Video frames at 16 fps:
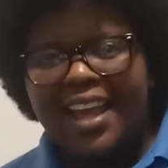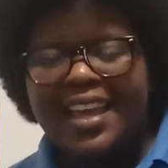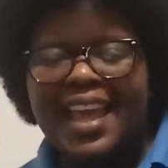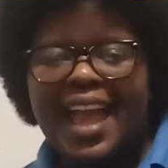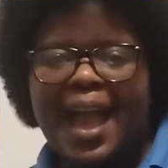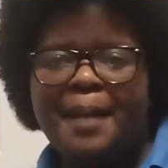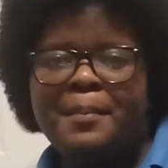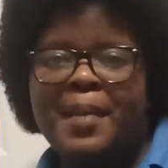
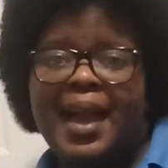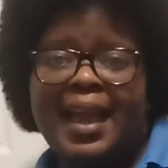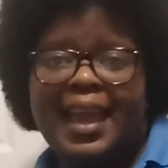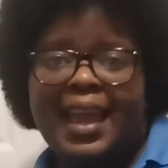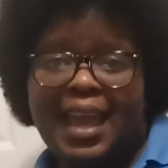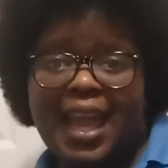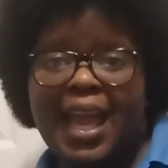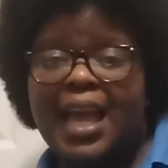Yeah, my
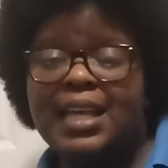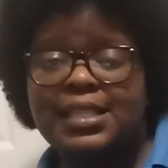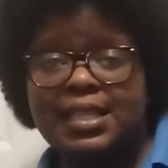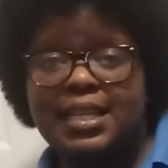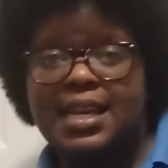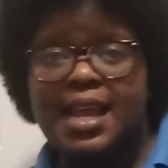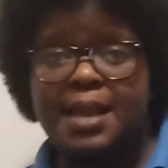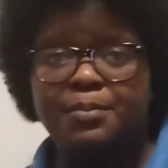hair has
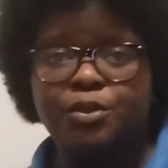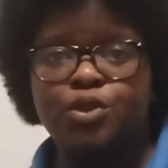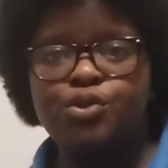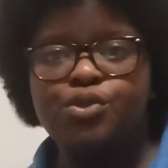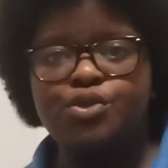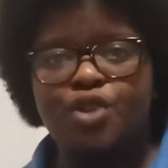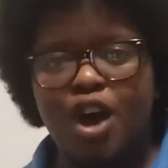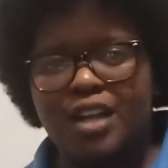a name.
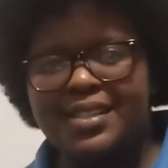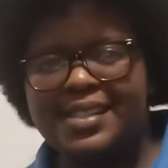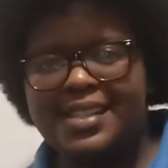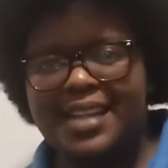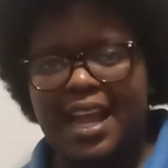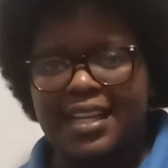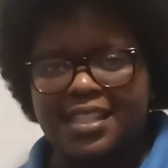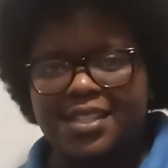Do not
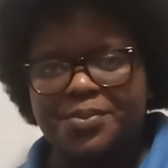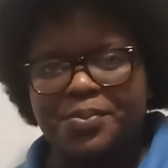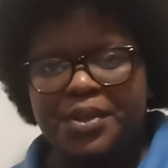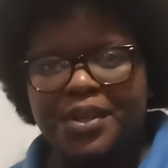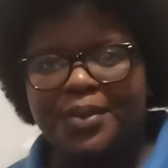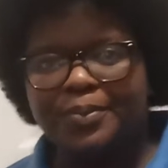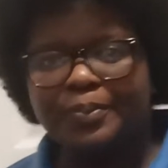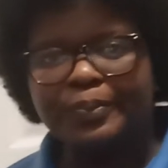judge
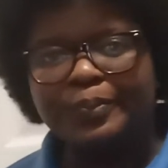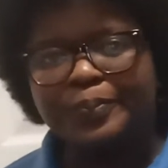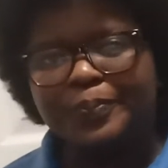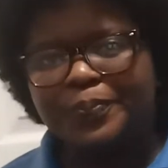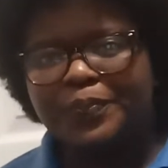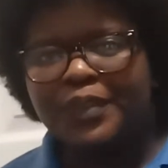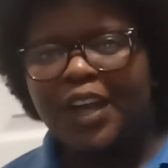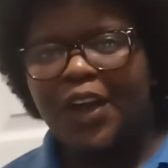me.
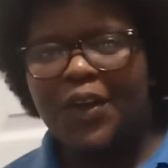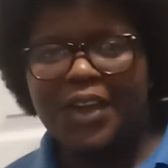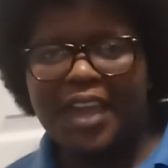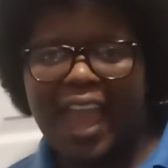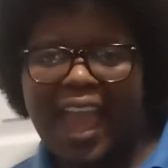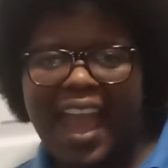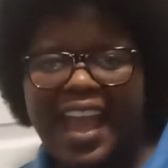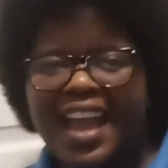
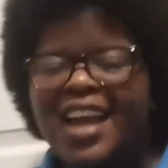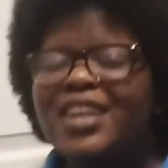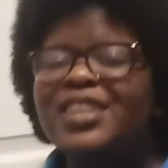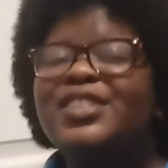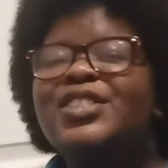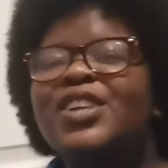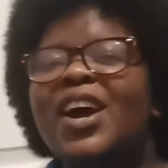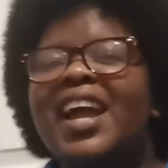Okay,
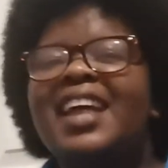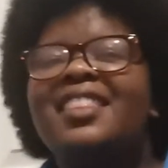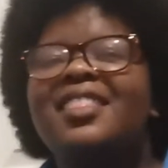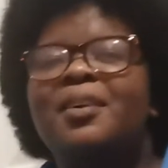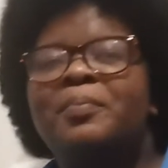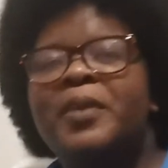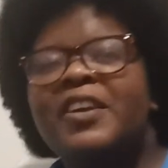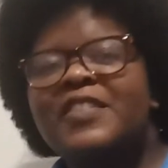so in
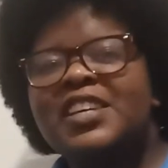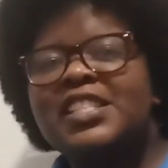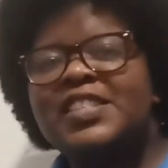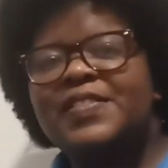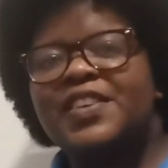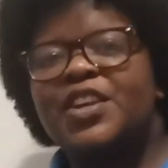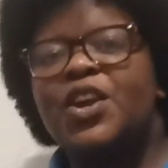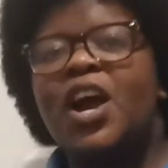the
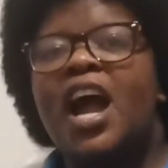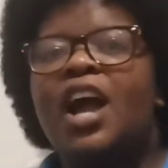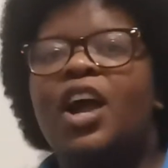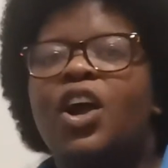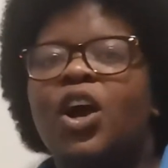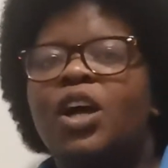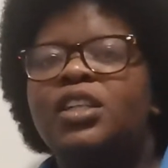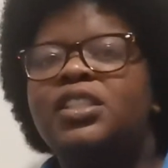previous video, I
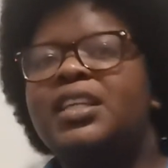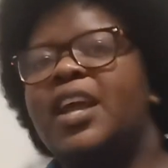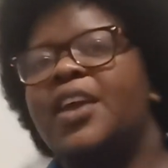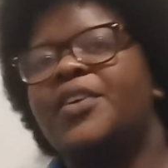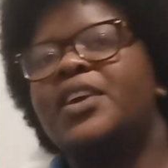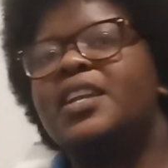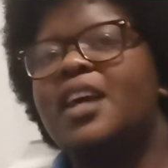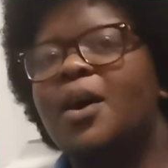got
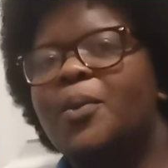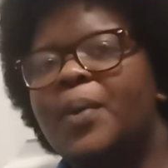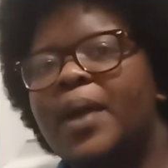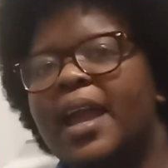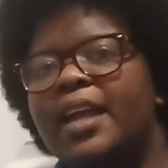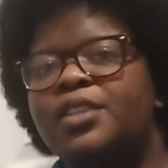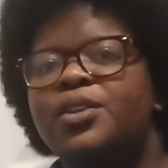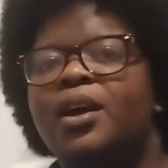carried
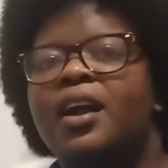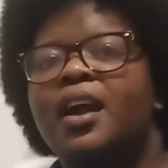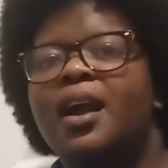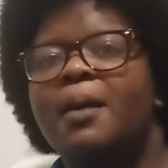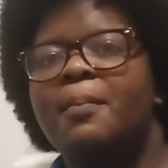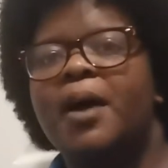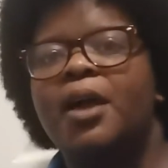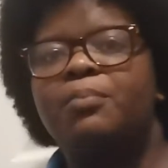away talking
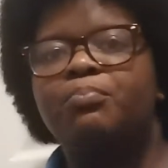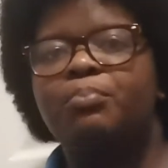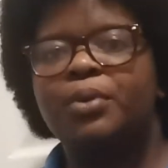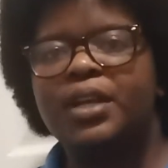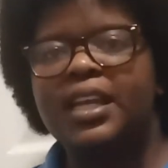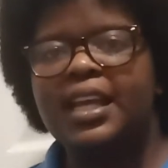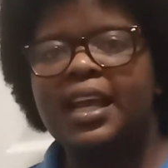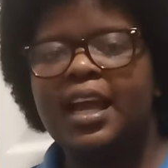about
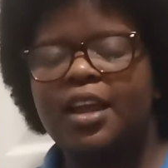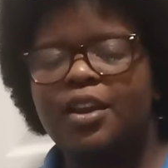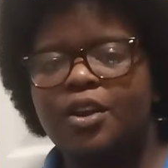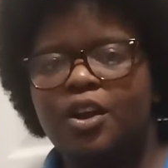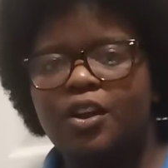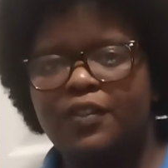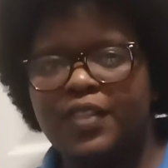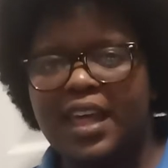bullying and
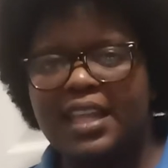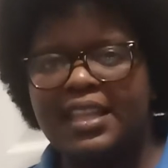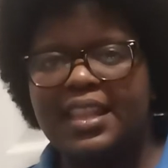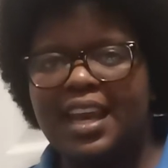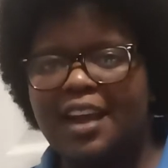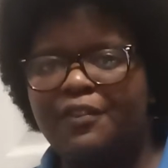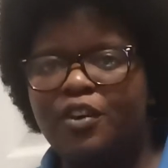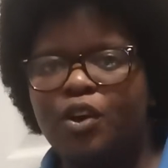all of that
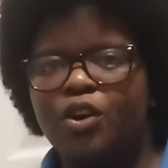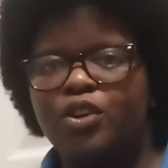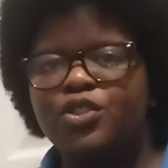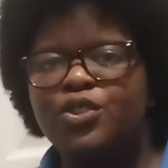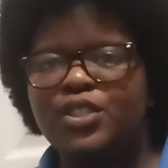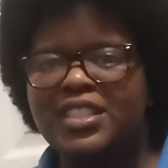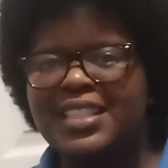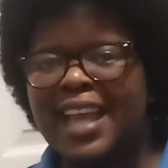I forgot
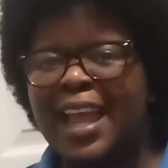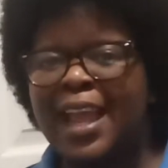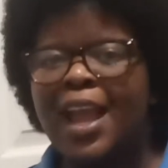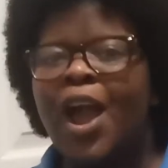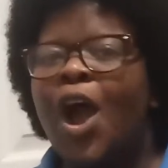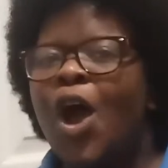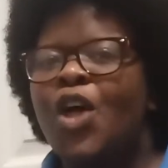to say,